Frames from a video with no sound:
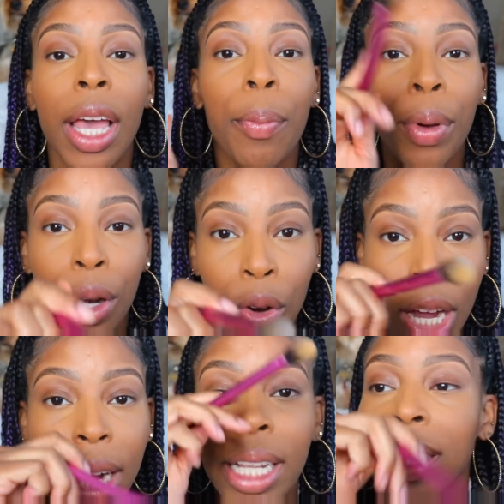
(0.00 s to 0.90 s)
Put it
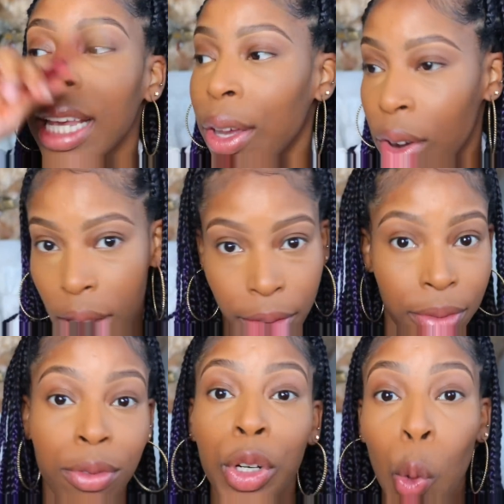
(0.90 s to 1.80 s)
on, take it off,
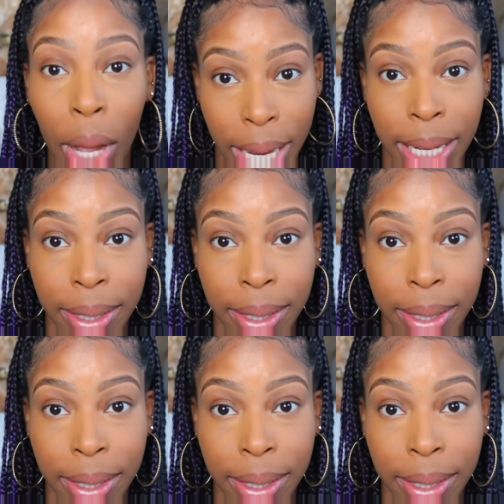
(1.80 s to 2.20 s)
quick.